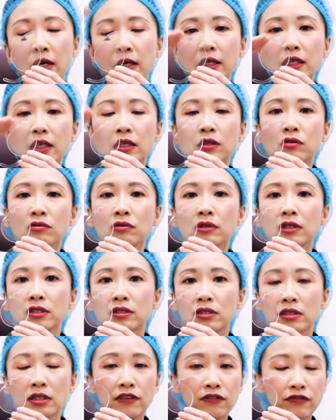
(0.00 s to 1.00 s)
eye can only
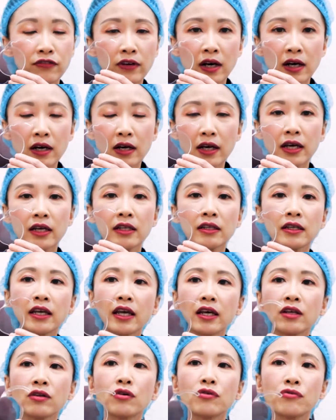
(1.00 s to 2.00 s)
see far and
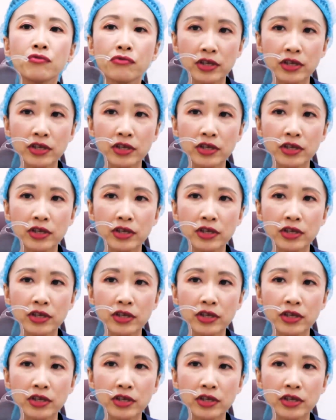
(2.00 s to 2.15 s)
cannot